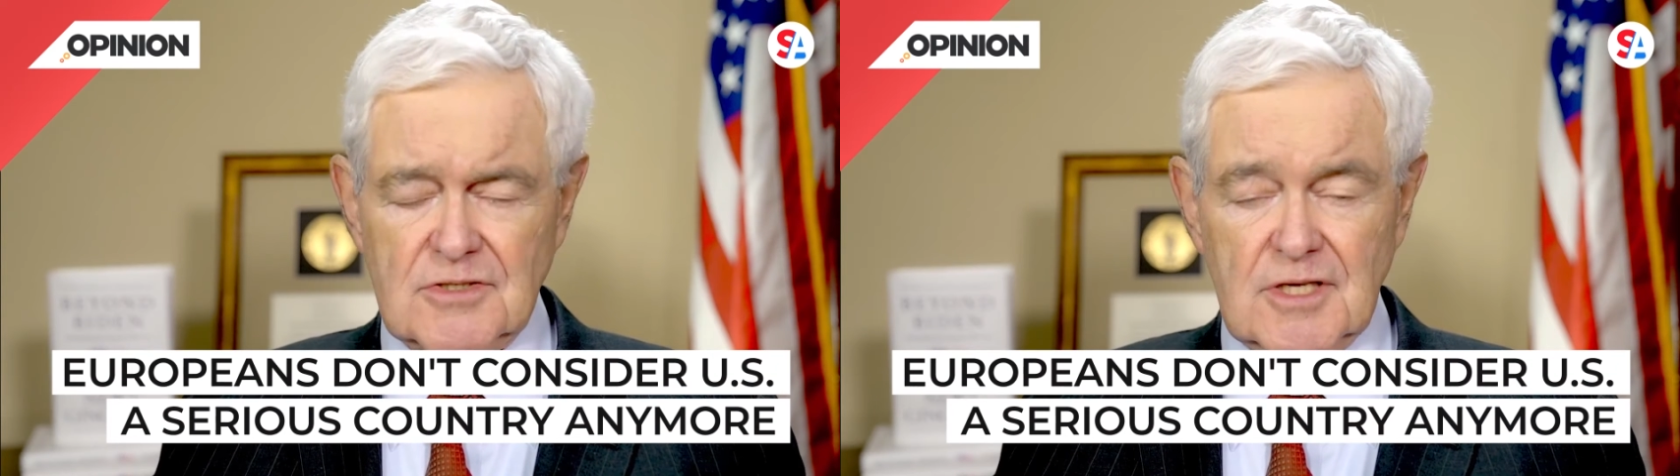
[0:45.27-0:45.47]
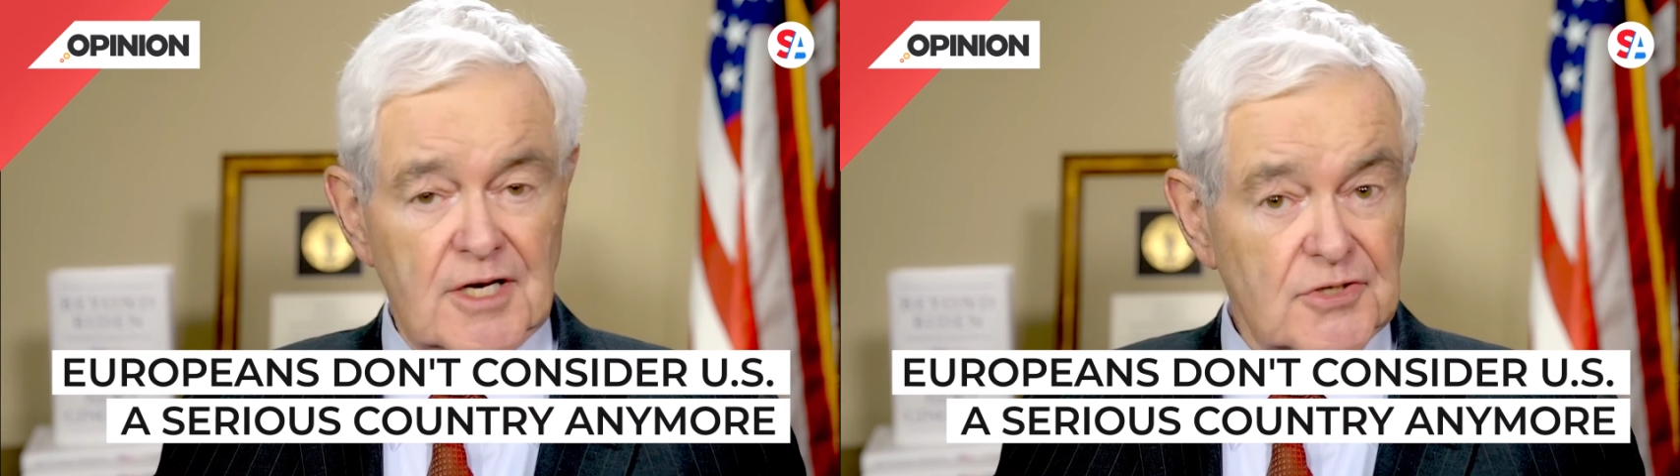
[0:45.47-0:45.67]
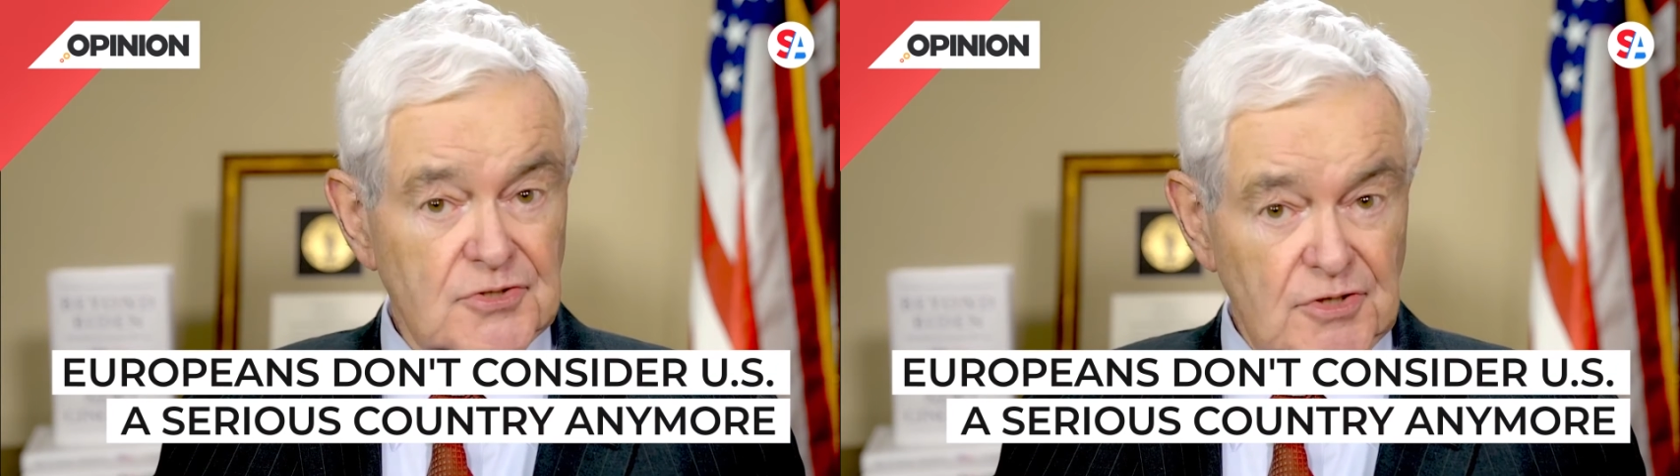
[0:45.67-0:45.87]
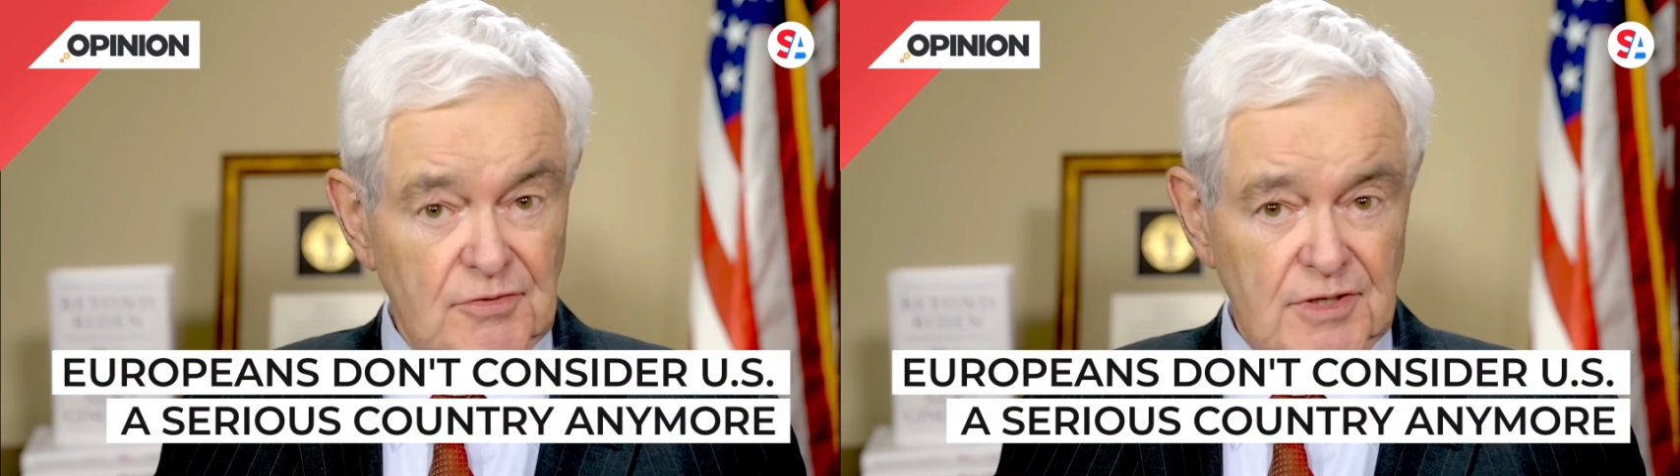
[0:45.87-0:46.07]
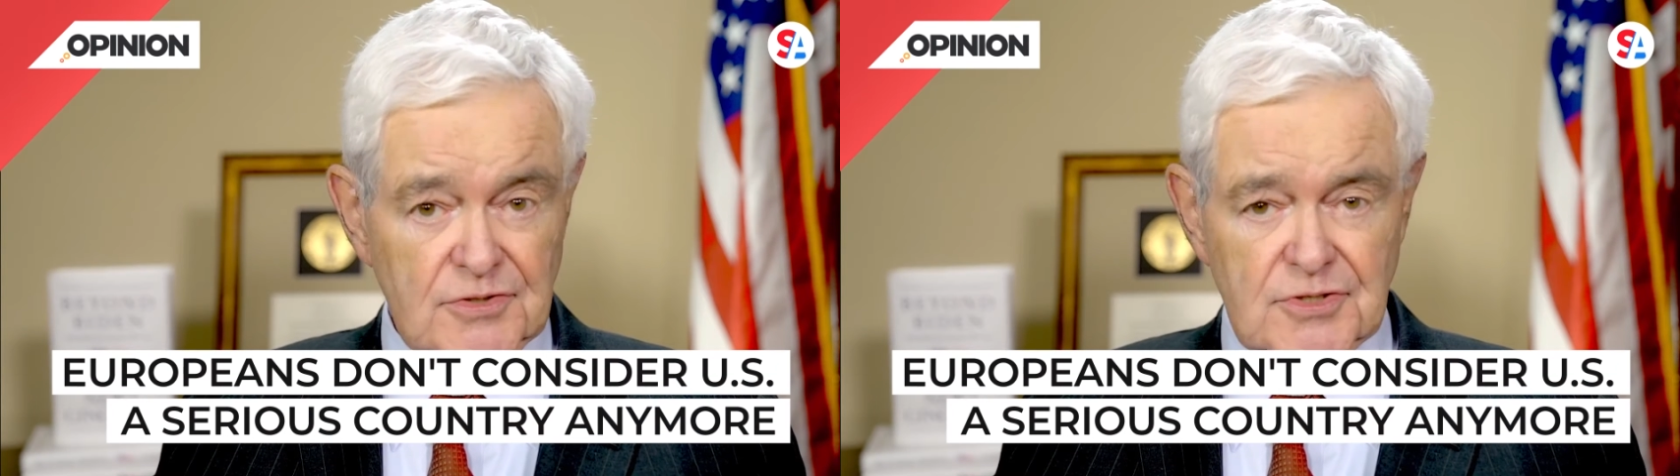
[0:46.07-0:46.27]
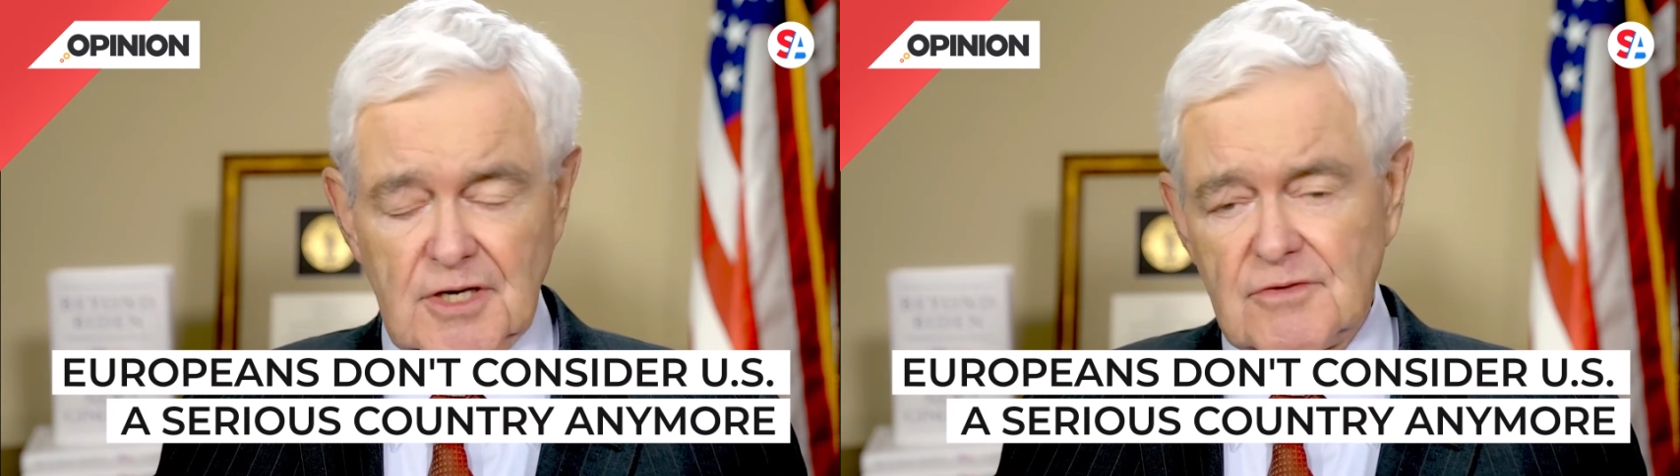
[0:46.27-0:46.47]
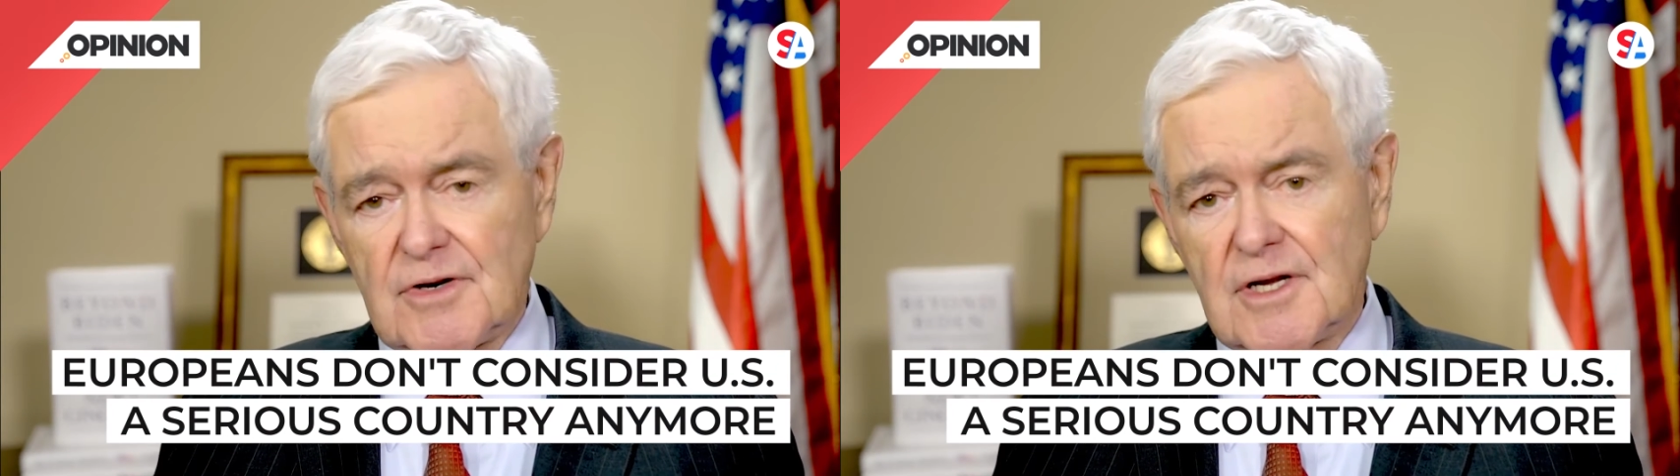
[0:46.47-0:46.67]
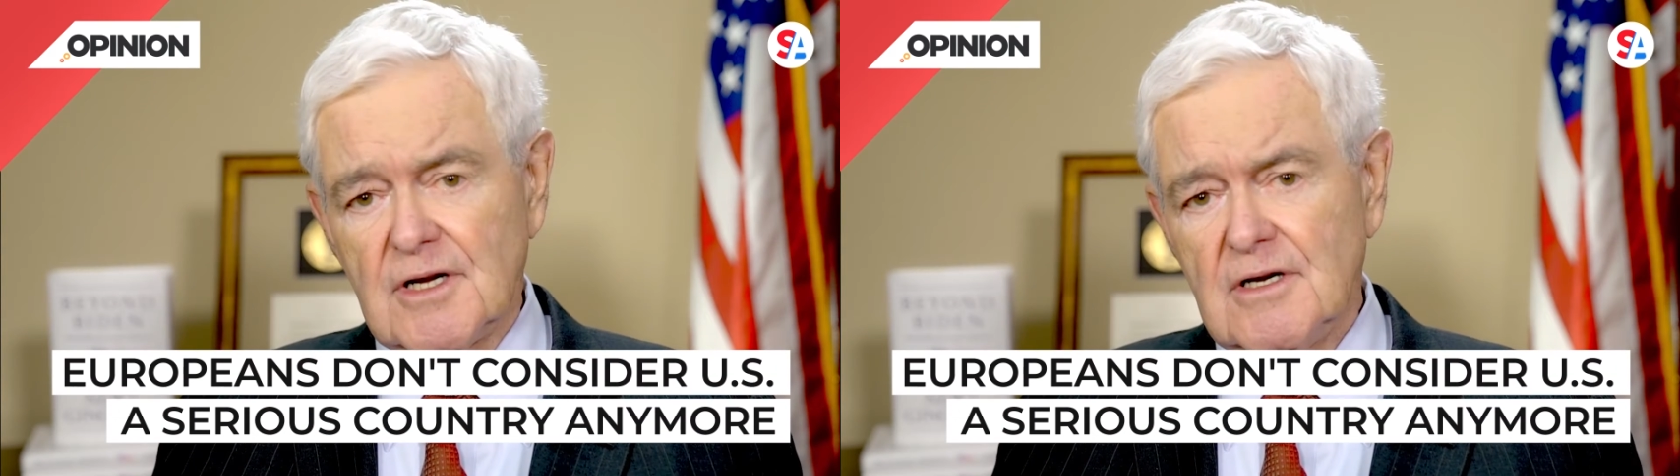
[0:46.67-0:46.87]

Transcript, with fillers: is not a serious country,